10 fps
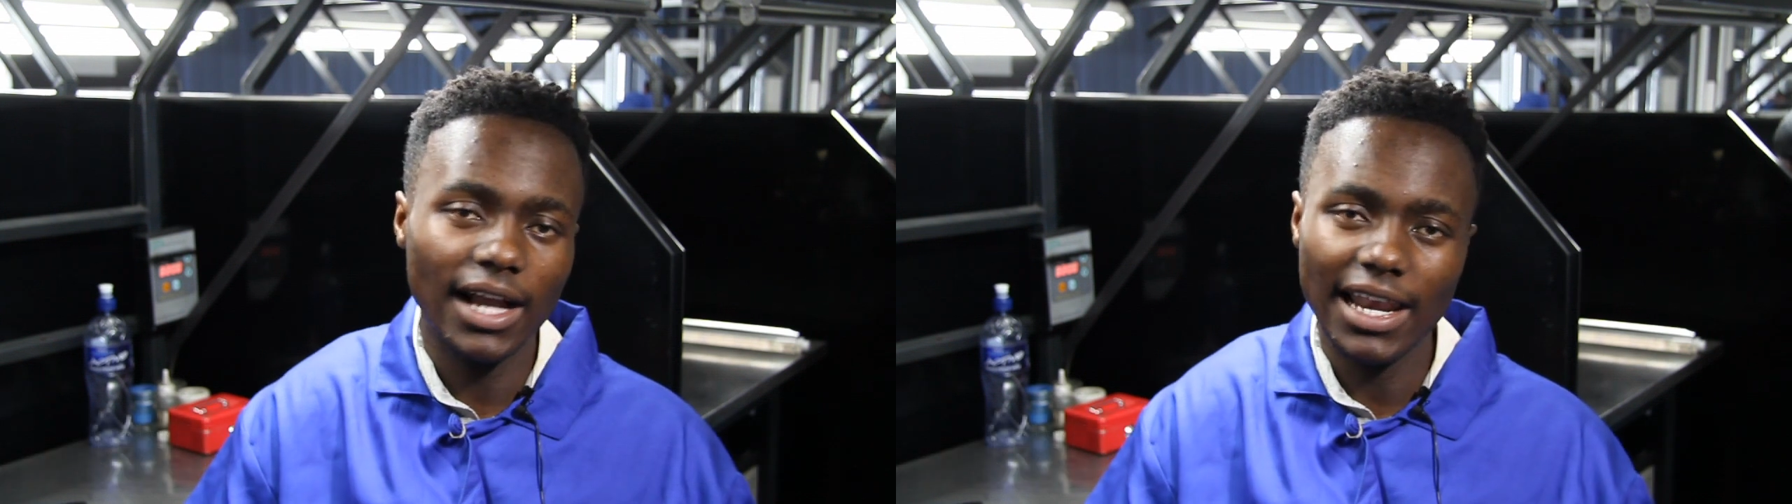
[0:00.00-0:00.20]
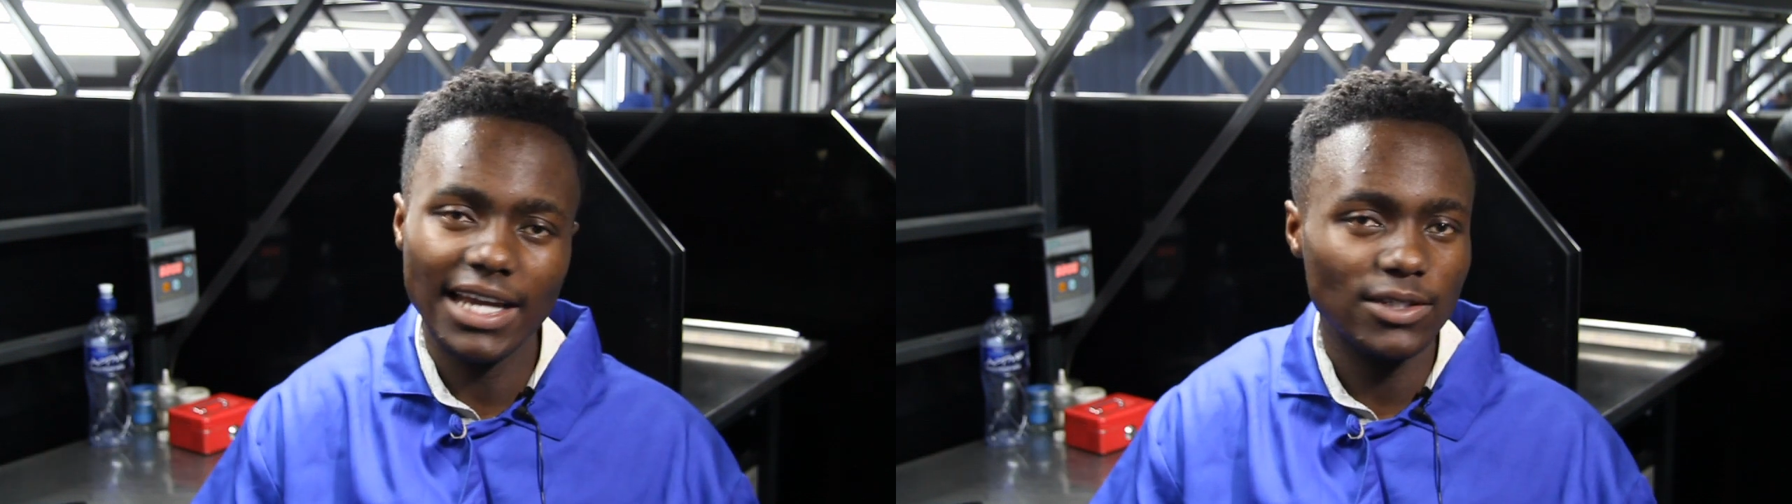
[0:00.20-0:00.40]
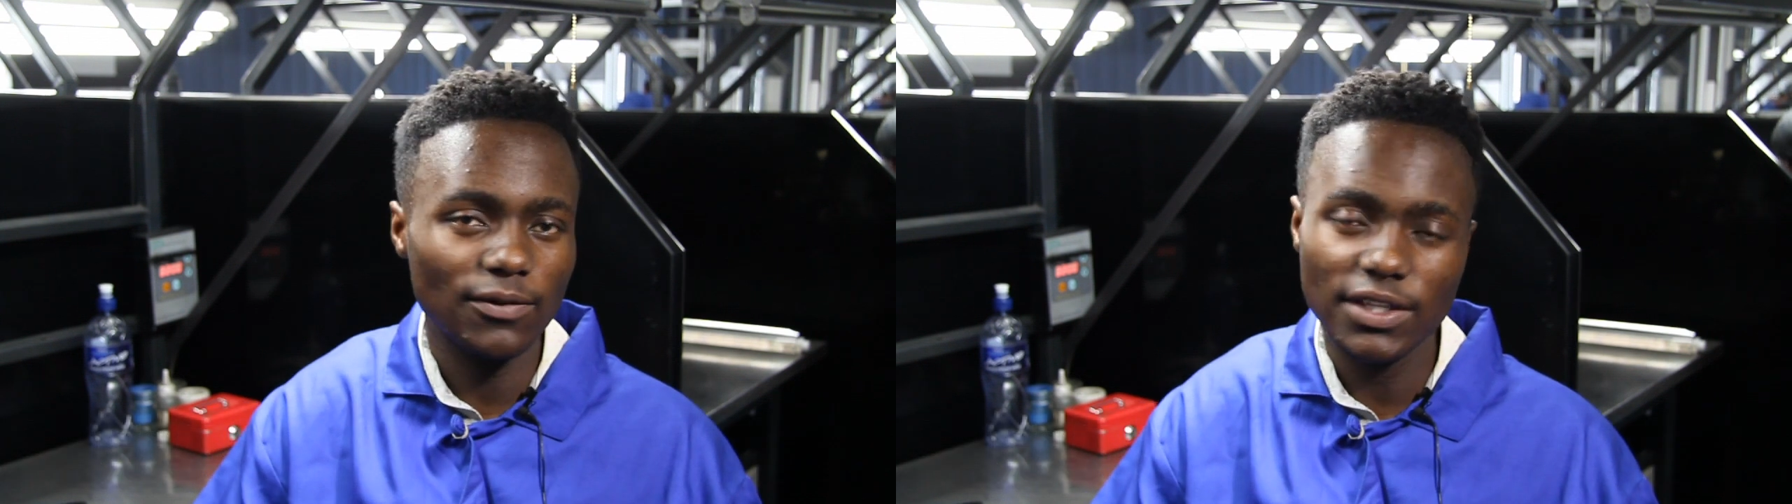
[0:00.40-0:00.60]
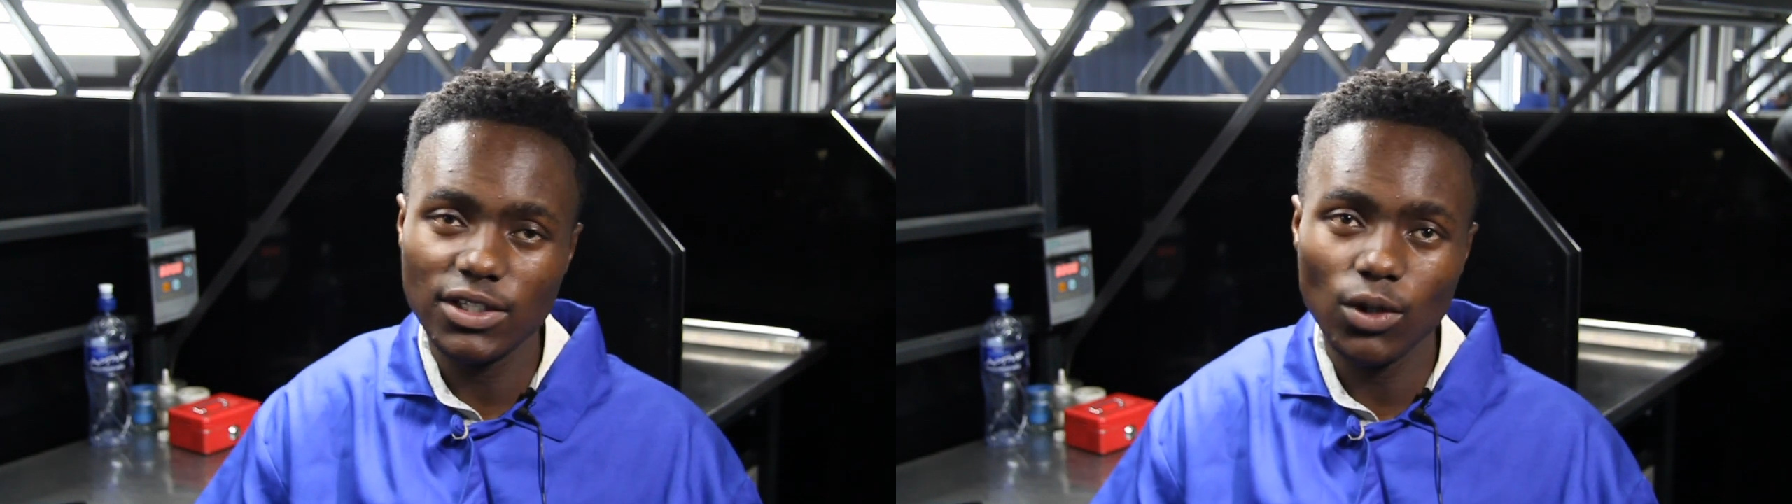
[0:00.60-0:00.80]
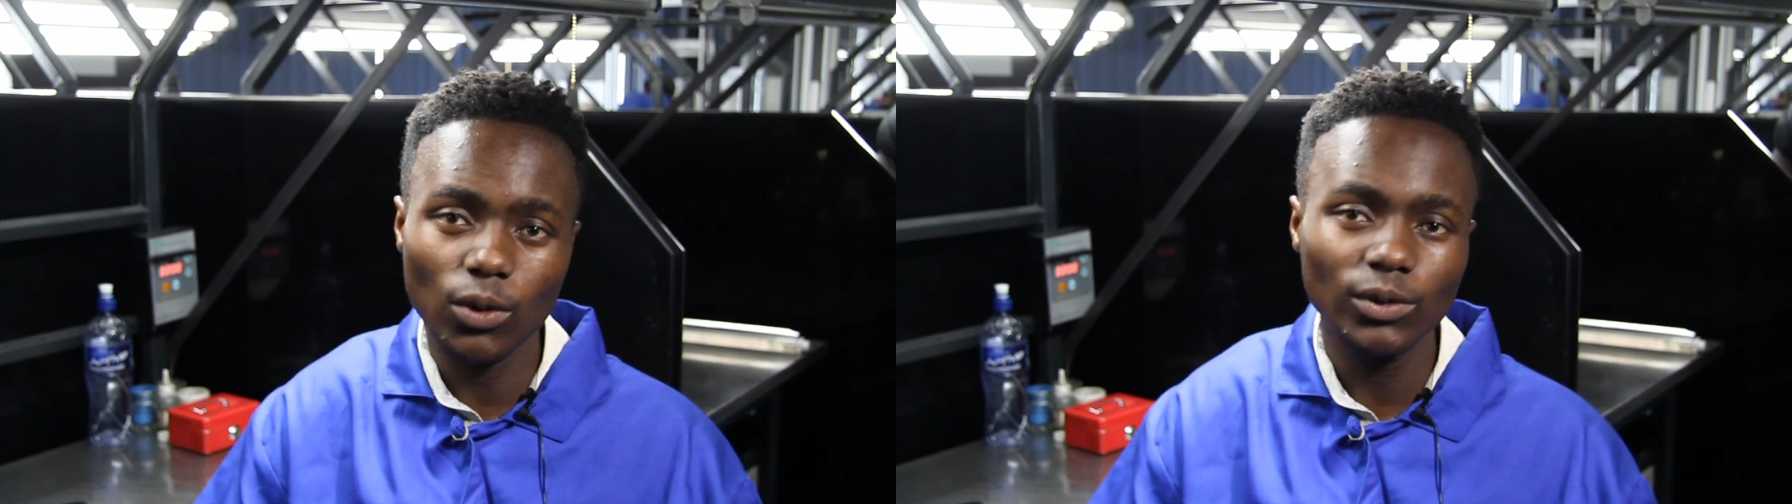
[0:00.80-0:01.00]
colors of the
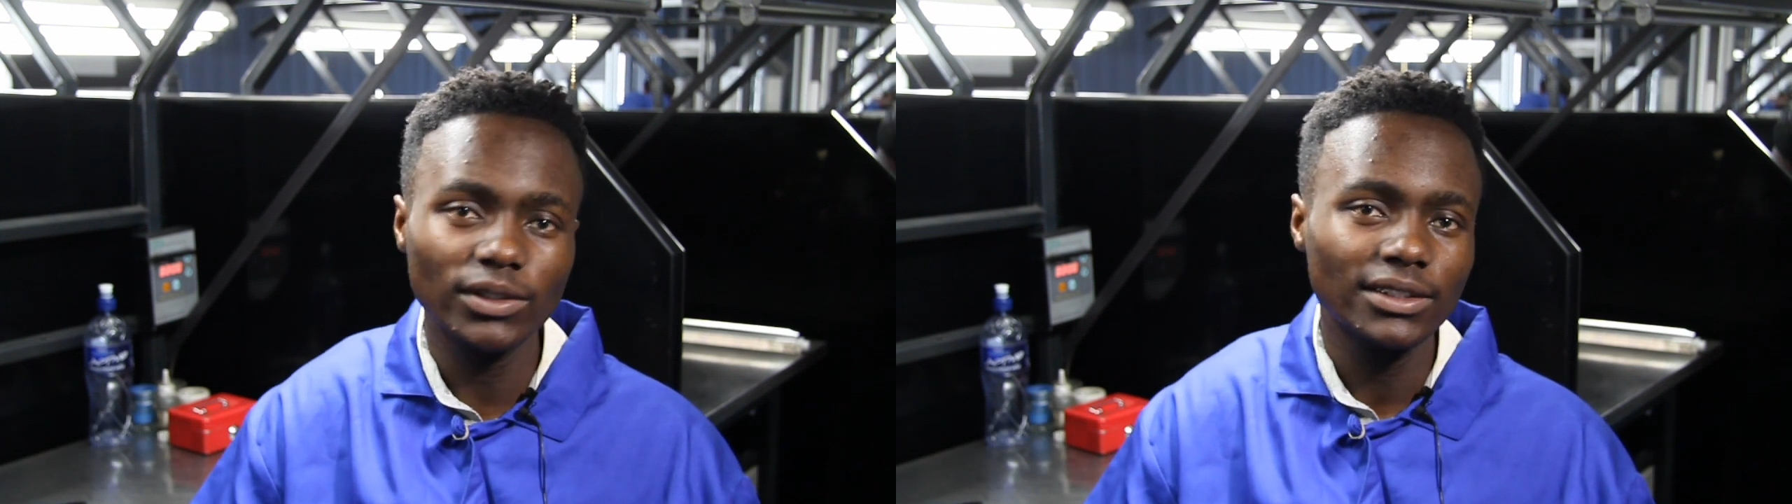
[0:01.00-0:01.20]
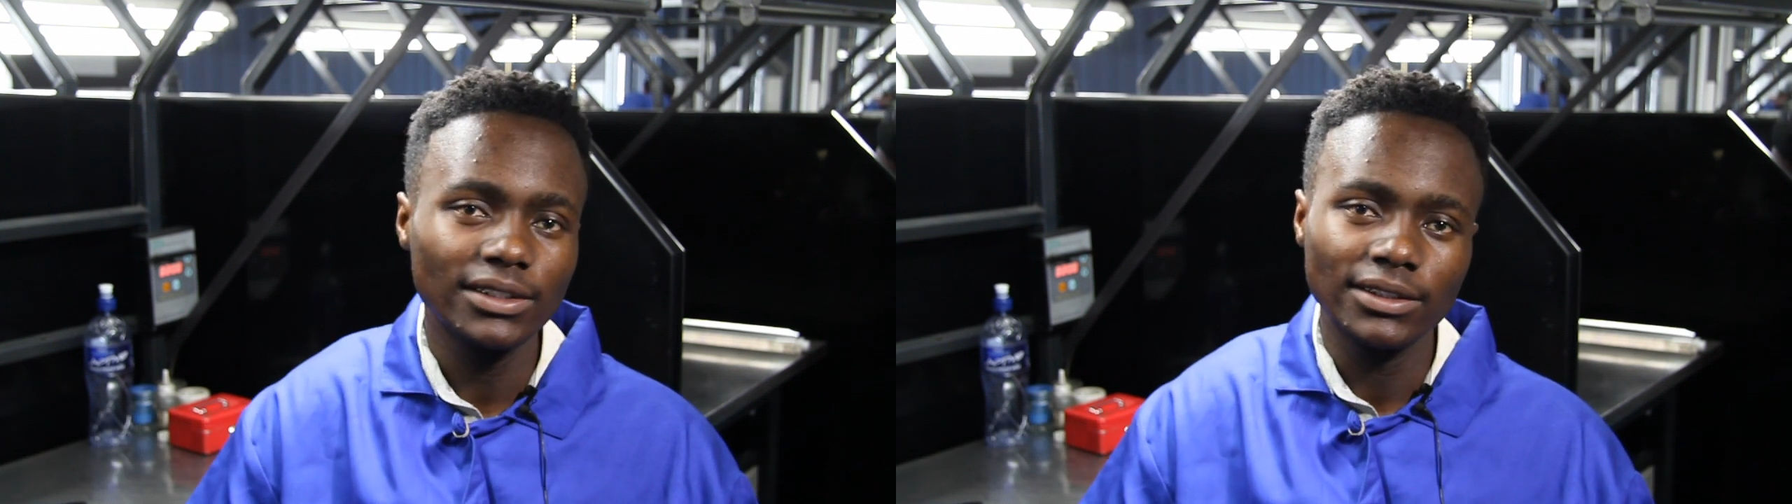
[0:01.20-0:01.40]
stone.